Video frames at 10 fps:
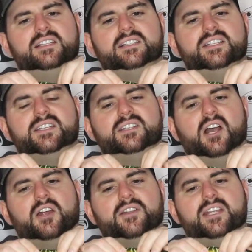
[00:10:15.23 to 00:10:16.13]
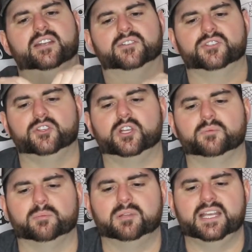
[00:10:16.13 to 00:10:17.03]
This is hard here. So you
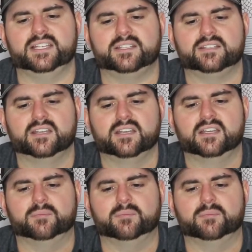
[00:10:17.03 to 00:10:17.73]
can replace.